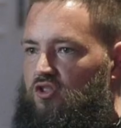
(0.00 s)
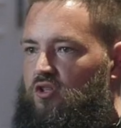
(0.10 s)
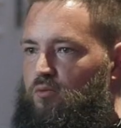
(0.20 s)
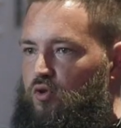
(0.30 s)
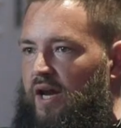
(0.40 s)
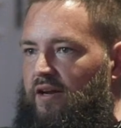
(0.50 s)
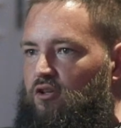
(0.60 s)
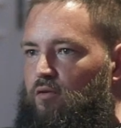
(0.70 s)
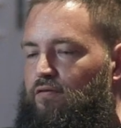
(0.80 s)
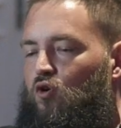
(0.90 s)
gonna subtract
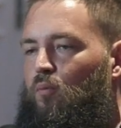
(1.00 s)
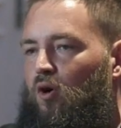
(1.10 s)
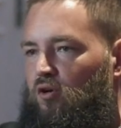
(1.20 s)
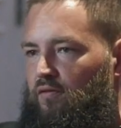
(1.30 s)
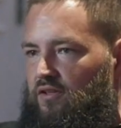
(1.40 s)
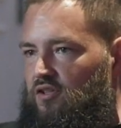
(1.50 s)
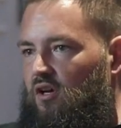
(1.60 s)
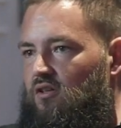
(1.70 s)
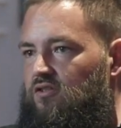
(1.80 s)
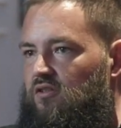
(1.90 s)
a referral partner that
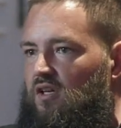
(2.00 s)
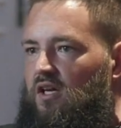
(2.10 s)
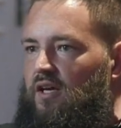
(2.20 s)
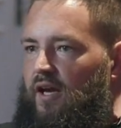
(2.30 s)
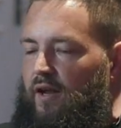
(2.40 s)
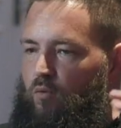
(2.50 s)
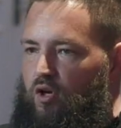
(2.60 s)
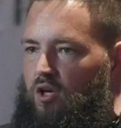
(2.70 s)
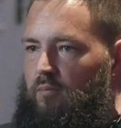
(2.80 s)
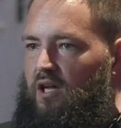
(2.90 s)
sucks, and we're
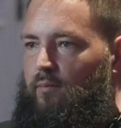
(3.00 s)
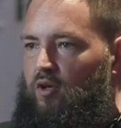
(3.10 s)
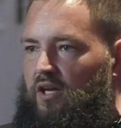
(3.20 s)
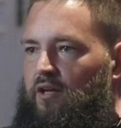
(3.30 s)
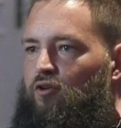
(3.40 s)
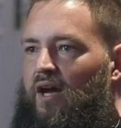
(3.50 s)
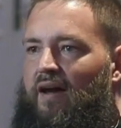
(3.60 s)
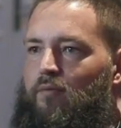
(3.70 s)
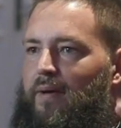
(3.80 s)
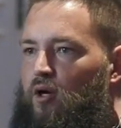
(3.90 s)
gonna be able to either
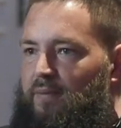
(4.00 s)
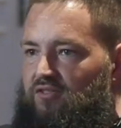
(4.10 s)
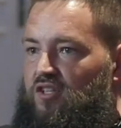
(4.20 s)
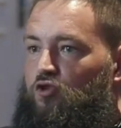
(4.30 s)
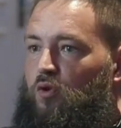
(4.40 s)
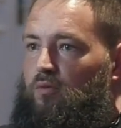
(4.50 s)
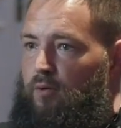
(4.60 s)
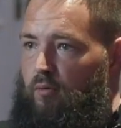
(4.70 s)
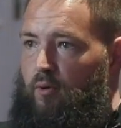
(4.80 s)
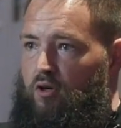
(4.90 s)
have a better business with the
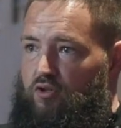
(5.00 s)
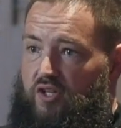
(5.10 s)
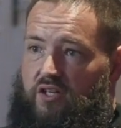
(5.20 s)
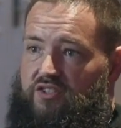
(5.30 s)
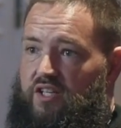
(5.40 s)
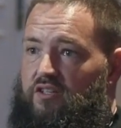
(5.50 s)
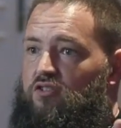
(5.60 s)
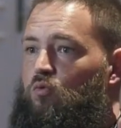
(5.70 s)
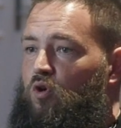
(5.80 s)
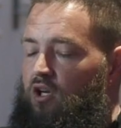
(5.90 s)
partners that
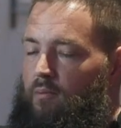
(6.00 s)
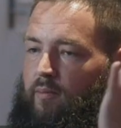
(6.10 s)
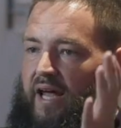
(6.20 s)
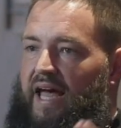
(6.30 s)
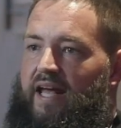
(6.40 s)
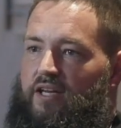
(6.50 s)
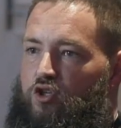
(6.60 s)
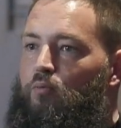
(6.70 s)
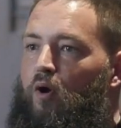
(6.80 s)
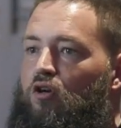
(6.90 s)
exist, we're gonna be able to add in
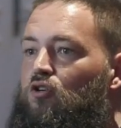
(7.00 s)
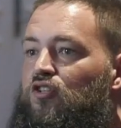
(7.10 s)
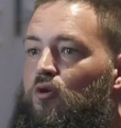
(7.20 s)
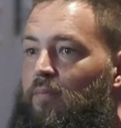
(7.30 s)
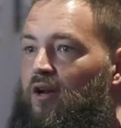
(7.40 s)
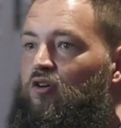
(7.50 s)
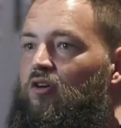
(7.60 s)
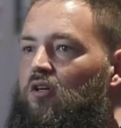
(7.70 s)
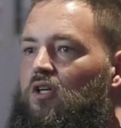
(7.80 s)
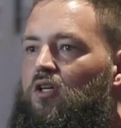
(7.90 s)
new partners that are better.